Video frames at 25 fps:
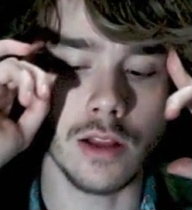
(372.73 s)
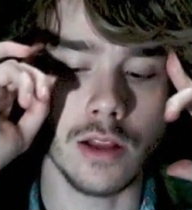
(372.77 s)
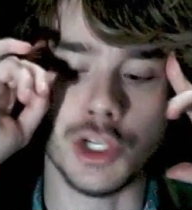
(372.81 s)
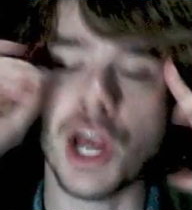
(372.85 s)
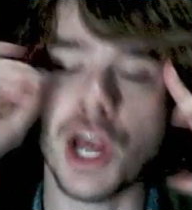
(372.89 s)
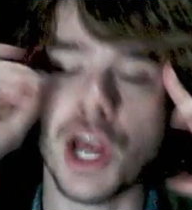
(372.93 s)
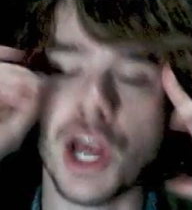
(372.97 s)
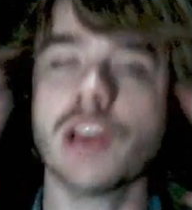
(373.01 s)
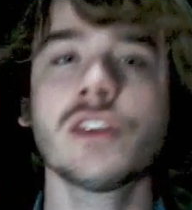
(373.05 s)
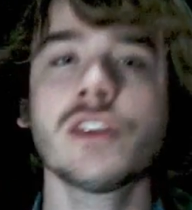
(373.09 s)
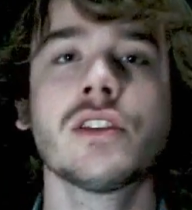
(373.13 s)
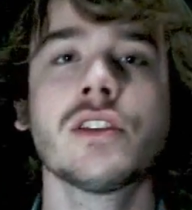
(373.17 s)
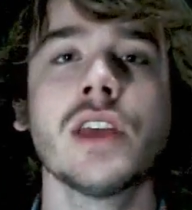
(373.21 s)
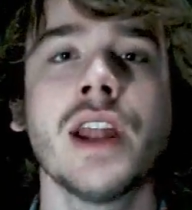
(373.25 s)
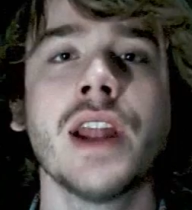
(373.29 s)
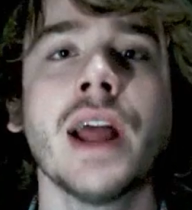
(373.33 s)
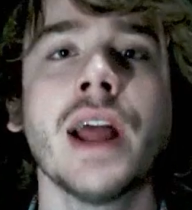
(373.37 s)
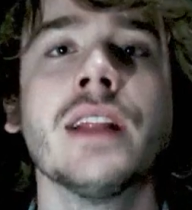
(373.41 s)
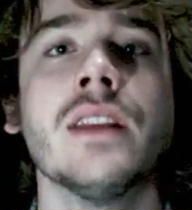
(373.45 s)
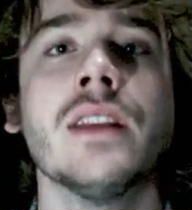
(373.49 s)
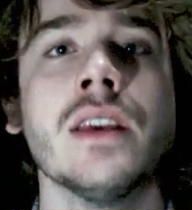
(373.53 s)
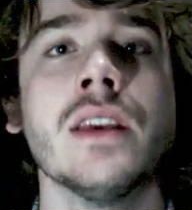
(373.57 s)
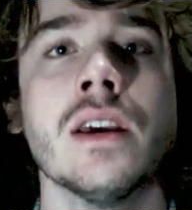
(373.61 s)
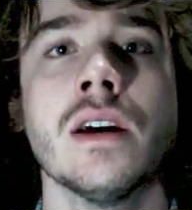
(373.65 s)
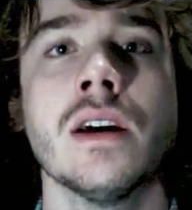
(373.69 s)
just an
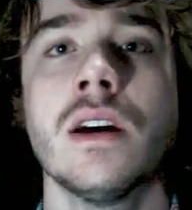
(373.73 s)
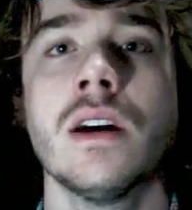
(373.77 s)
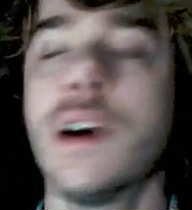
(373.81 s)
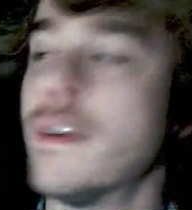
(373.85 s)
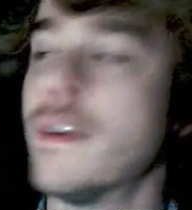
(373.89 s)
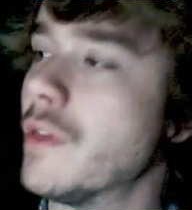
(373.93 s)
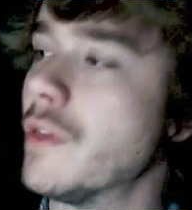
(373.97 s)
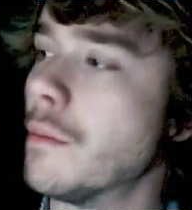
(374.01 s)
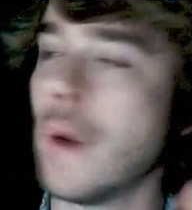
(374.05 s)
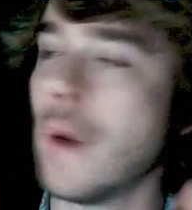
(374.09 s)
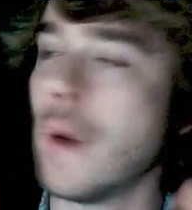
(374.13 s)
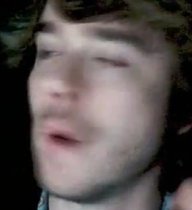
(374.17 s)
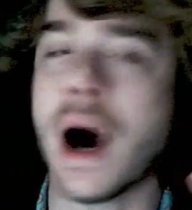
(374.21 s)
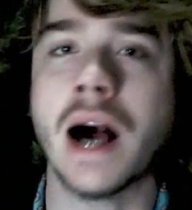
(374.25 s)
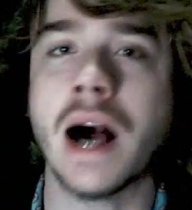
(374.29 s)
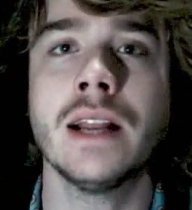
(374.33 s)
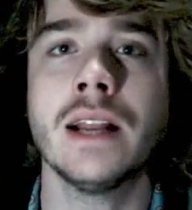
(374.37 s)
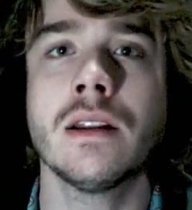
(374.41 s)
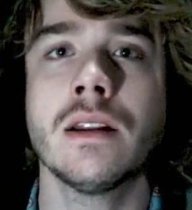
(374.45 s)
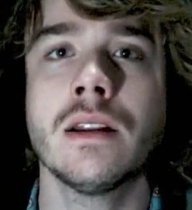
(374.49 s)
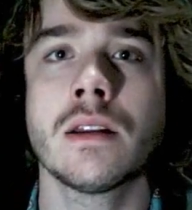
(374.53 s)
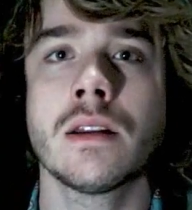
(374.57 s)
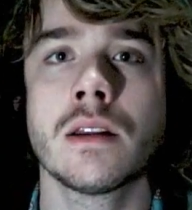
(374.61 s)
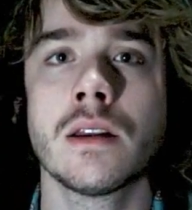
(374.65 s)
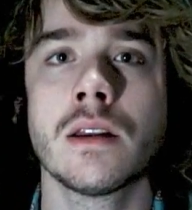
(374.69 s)
idea of the
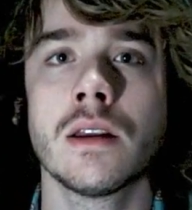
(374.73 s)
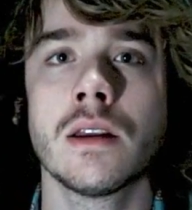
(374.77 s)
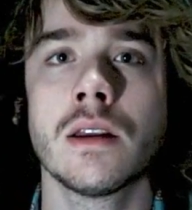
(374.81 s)
mind,